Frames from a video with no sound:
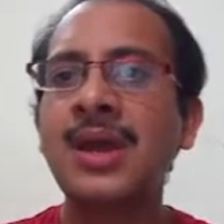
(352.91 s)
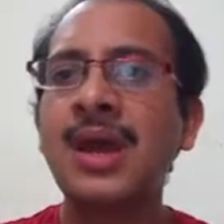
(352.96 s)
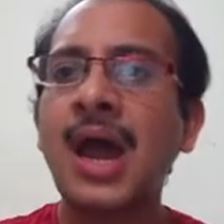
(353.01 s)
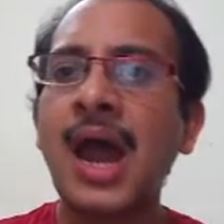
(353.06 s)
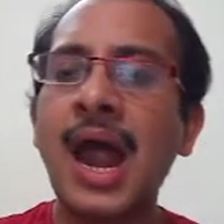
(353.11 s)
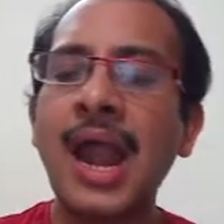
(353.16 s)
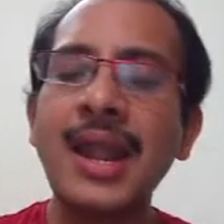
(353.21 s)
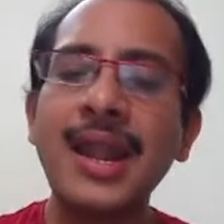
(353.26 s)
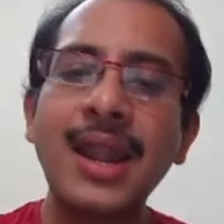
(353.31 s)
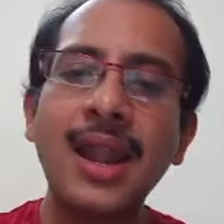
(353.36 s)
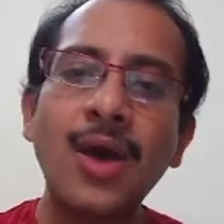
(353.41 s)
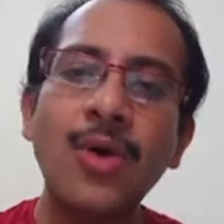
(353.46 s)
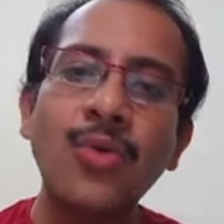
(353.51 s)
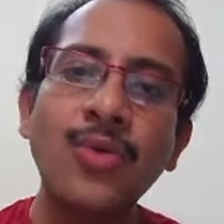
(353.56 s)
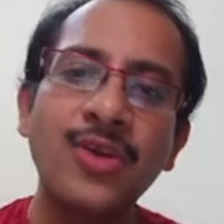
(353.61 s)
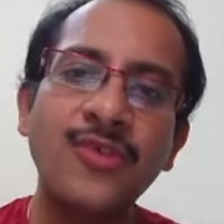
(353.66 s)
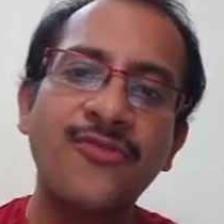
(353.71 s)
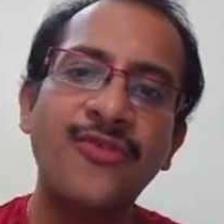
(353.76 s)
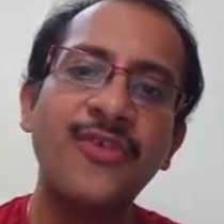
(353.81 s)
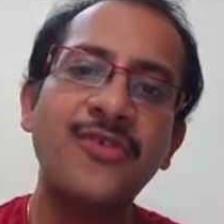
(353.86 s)
And now
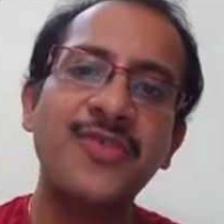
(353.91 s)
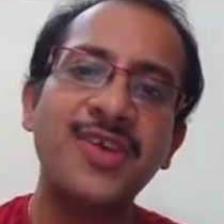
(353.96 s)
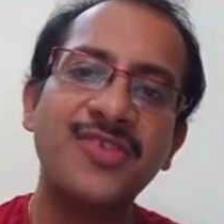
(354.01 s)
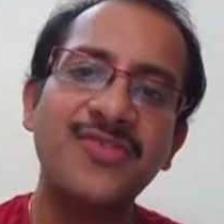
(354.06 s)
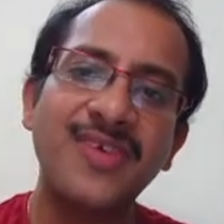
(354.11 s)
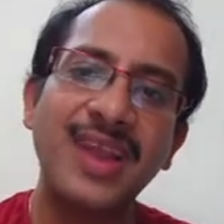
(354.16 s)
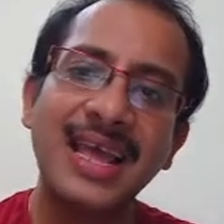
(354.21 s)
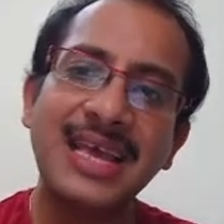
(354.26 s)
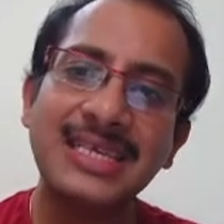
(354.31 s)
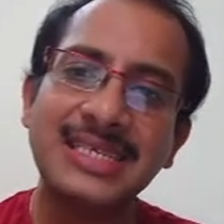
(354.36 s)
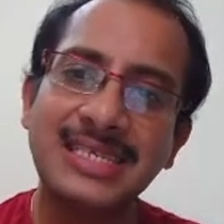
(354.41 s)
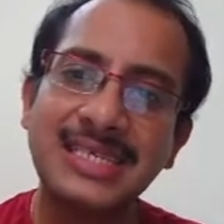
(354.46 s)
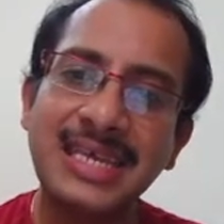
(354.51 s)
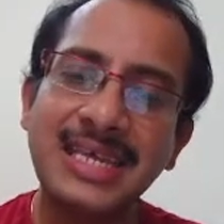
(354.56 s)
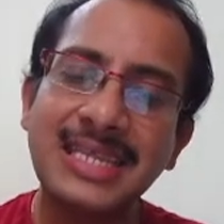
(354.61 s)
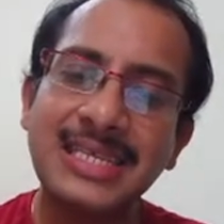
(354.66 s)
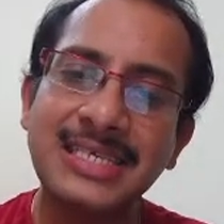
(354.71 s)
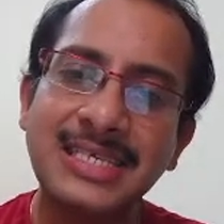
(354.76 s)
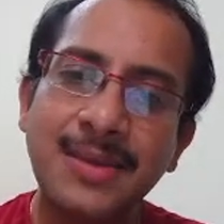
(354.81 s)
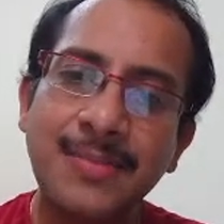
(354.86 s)
if we visualize in
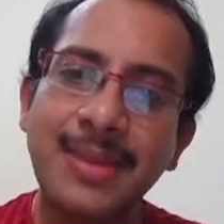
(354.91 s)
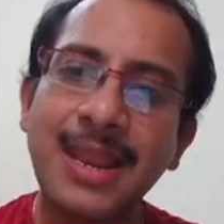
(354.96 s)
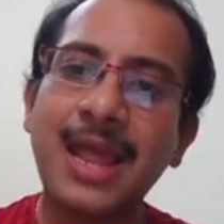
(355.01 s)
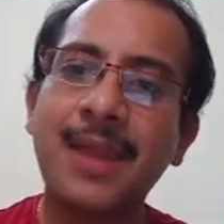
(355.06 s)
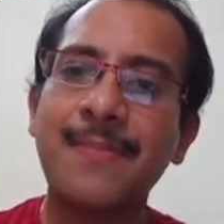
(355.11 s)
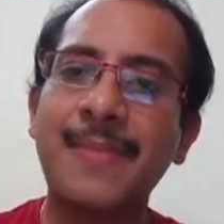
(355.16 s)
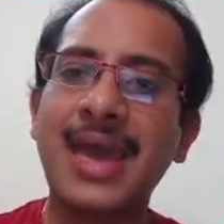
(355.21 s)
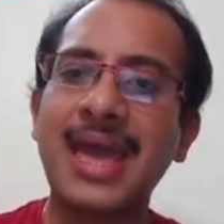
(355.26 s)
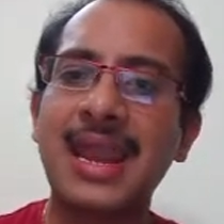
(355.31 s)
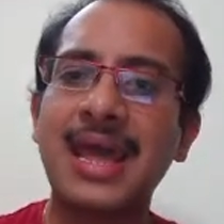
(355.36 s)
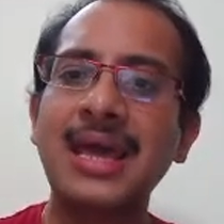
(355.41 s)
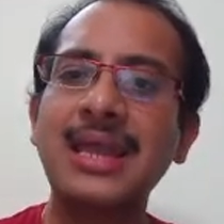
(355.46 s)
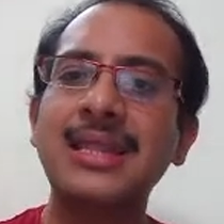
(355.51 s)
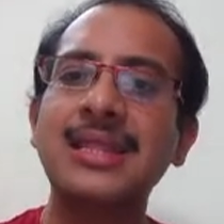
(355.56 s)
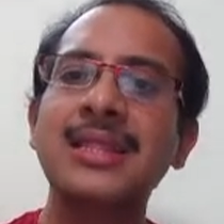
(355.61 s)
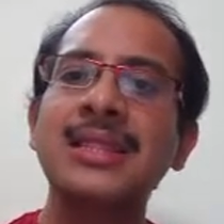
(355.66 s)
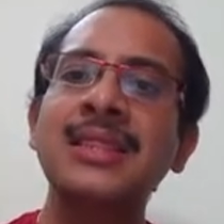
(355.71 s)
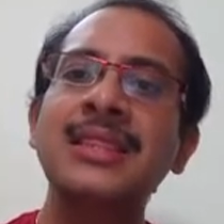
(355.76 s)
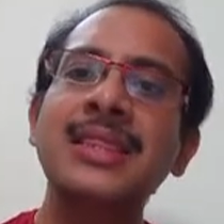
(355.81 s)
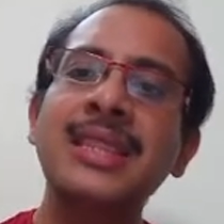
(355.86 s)
the similar manner
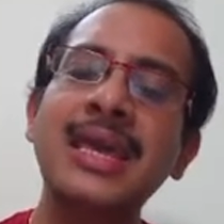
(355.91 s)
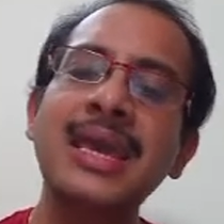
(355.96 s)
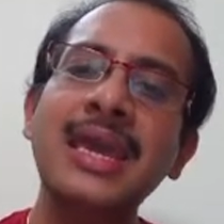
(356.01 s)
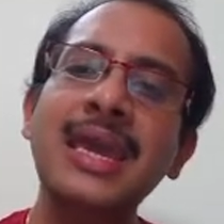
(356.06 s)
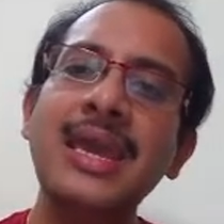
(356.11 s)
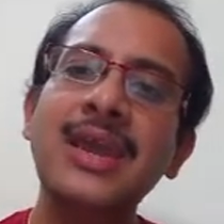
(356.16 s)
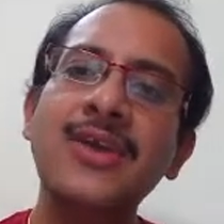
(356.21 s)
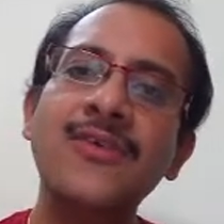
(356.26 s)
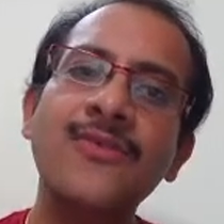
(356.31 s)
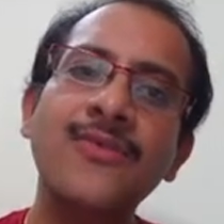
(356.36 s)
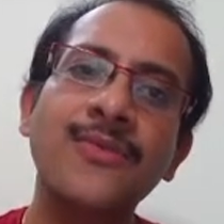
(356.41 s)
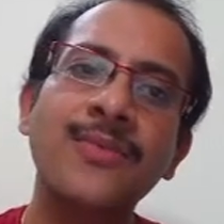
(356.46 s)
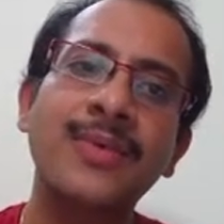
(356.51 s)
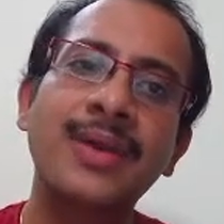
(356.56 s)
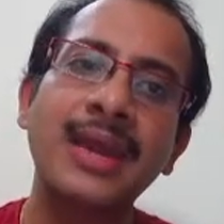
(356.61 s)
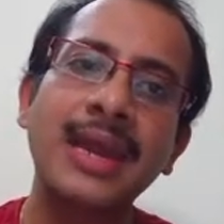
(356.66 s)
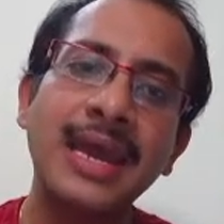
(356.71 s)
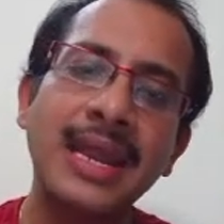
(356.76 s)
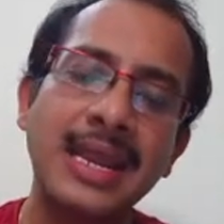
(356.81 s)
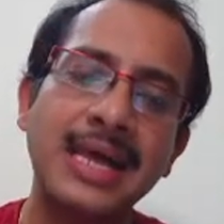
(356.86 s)
the
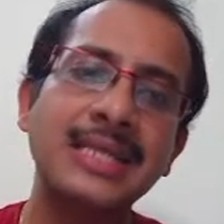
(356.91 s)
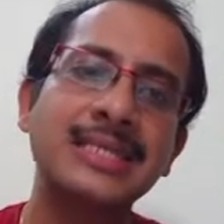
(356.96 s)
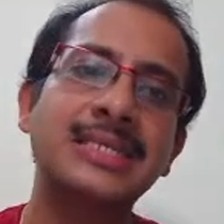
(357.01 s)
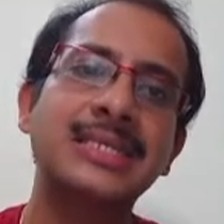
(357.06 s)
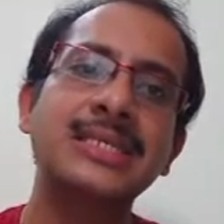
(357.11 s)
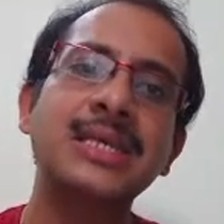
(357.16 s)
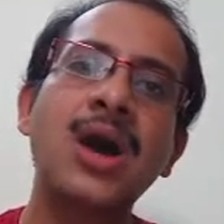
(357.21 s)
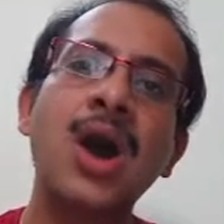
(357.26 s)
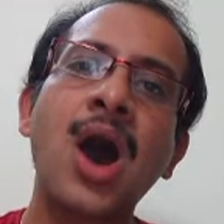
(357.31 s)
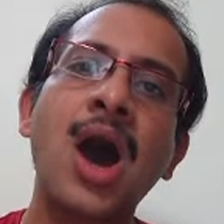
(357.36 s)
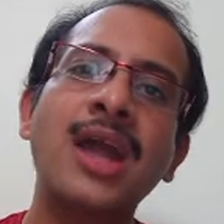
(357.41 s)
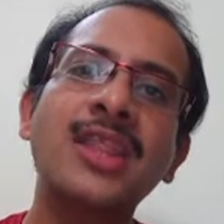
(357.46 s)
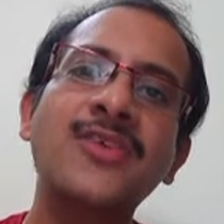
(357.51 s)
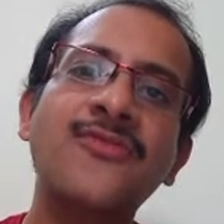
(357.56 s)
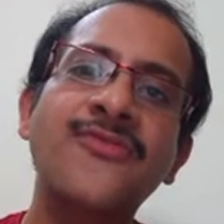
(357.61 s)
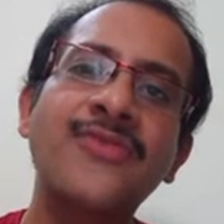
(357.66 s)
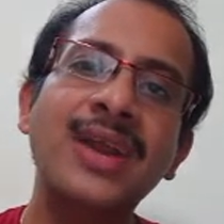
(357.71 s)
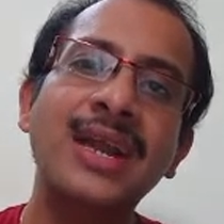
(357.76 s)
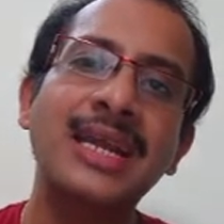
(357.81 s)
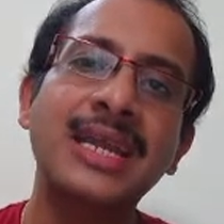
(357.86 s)
kernels or the
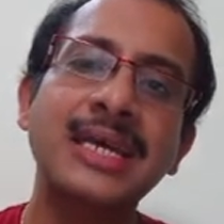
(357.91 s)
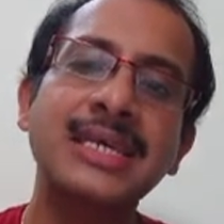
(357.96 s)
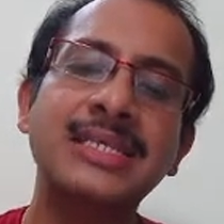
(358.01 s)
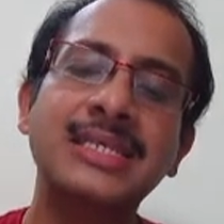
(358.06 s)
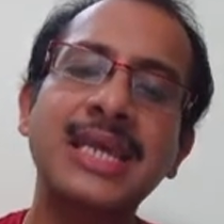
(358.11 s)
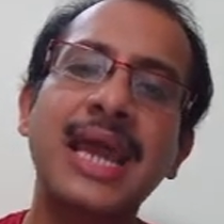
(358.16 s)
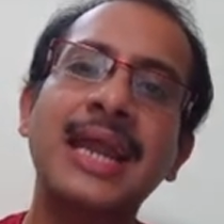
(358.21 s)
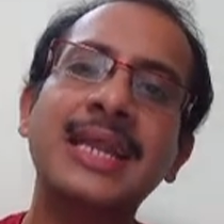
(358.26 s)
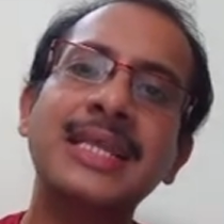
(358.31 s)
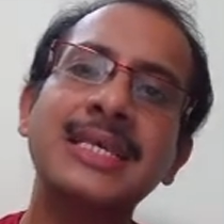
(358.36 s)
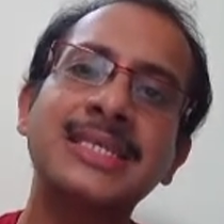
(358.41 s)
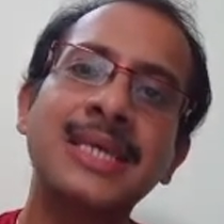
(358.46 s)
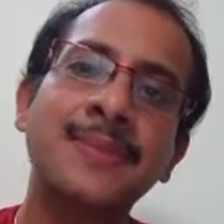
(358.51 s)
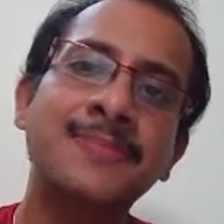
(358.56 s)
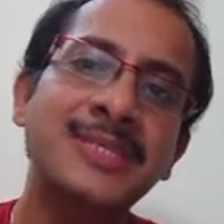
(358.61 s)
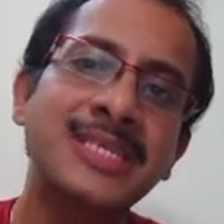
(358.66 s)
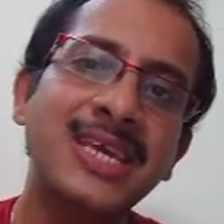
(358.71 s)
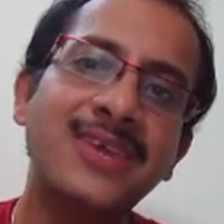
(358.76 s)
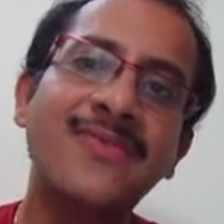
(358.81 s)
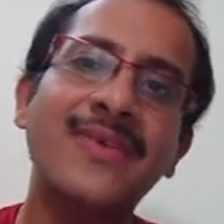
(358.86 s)
filters at the
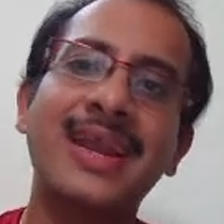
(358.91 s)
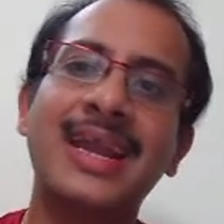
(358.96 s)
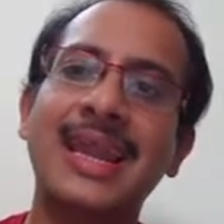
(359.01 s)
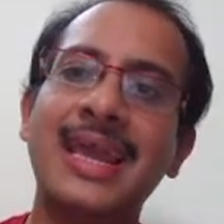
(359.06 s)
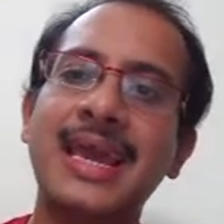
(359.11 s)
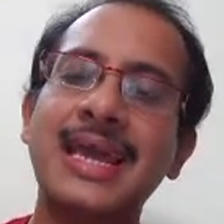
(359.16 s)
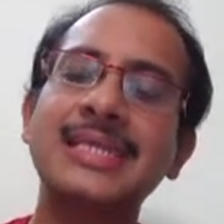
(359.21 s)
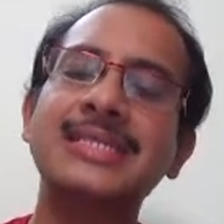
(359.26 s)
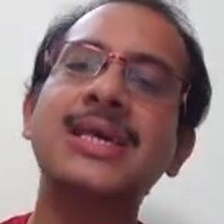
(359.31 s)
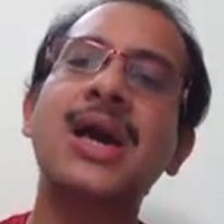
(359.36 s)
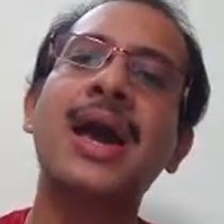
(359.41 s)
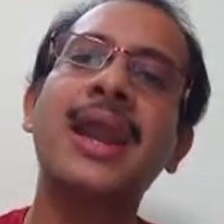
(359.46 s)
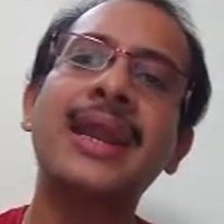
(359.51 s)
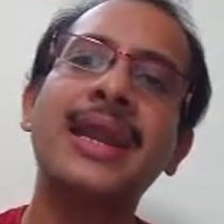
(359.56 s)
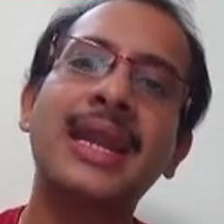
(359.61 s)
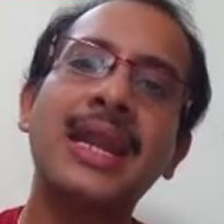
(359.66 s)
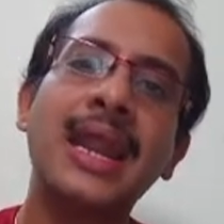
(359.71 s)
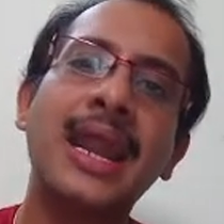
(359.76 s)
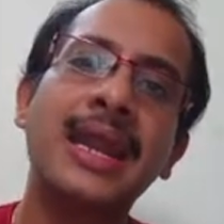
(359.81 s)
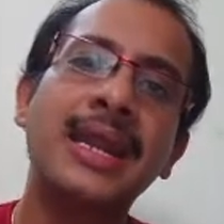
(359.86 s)
subsequent layers or
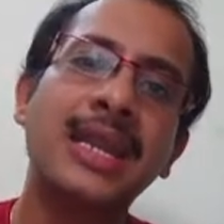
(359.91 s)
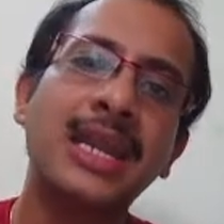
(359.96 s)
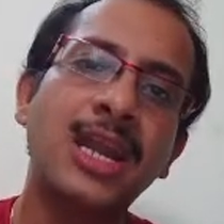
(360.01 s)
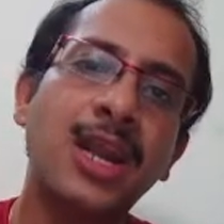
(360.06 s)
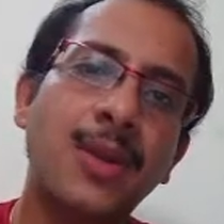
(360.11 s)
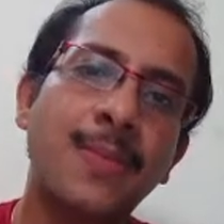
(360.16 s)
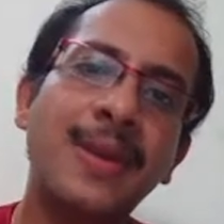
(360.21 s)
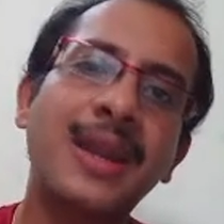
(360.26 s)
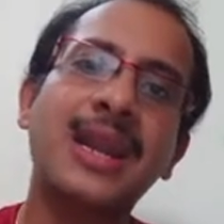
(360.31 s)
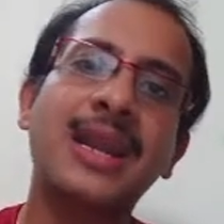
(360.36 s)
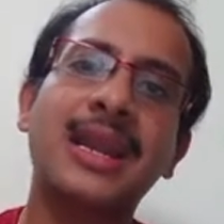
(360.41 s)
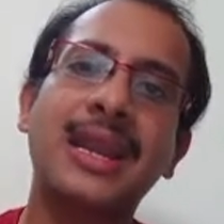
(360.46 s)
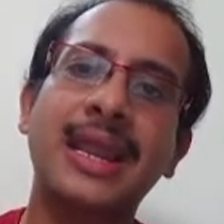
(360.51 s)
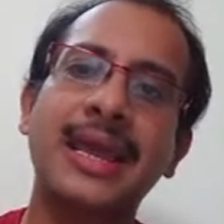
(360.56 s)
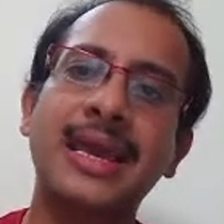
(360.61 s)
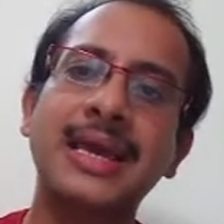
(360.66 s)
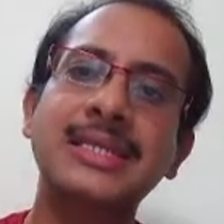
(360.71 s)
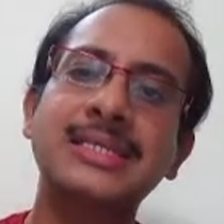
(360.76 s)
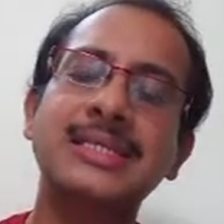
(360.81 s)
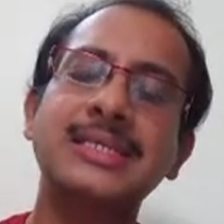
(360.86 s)
at intermediate
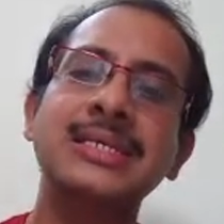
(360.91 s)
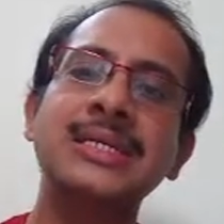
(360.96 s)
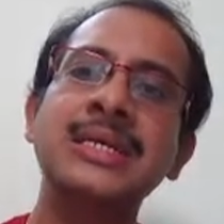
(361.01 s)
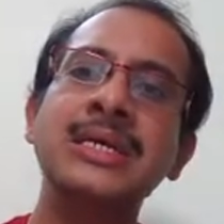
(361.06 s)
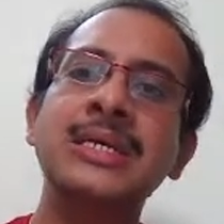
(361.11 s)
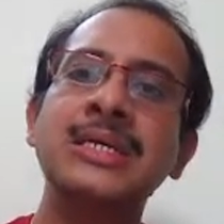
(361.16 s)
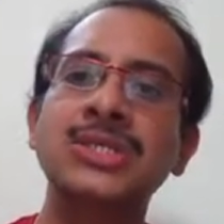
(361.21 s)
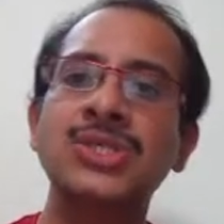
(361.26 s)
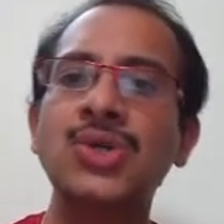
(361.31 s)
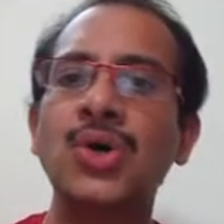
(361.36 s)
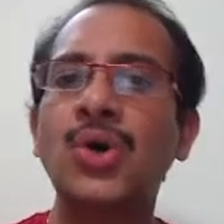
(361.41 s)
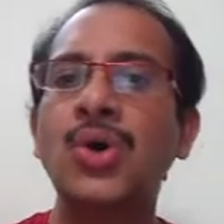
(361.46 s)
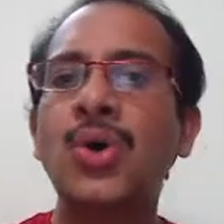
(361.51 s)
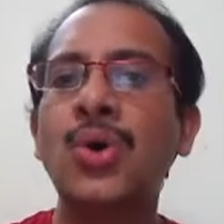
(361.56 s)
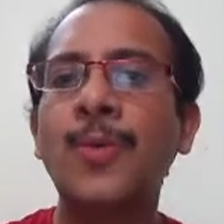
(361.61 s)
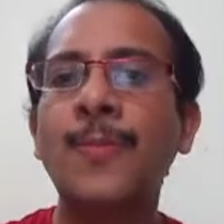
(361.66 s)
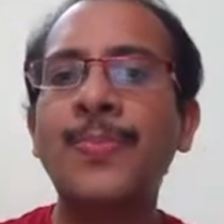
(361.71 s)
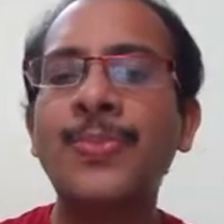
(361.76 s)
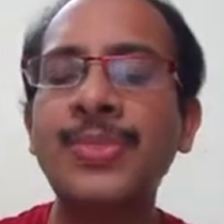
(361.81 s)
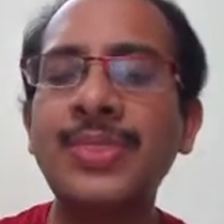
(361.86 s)
layers,
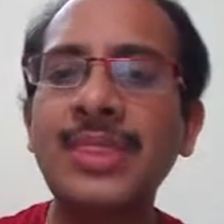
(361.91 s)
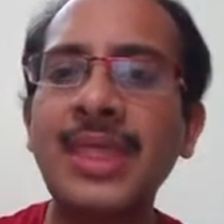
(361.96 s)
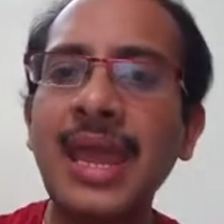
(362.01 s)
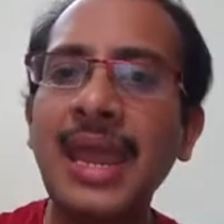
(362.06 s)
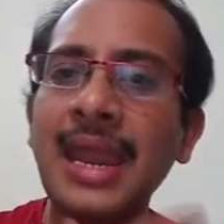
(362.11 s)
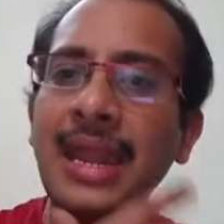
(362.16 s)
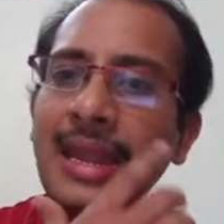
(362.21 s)
so they